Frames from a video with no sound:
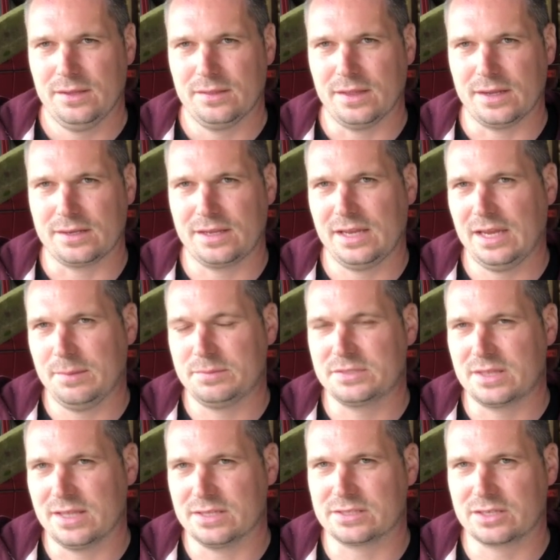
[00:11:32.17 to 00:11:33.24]
that keeps
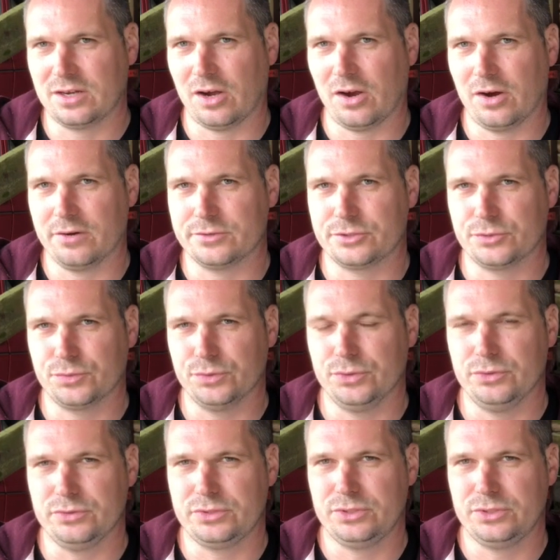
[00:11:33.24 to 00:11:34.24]
this car true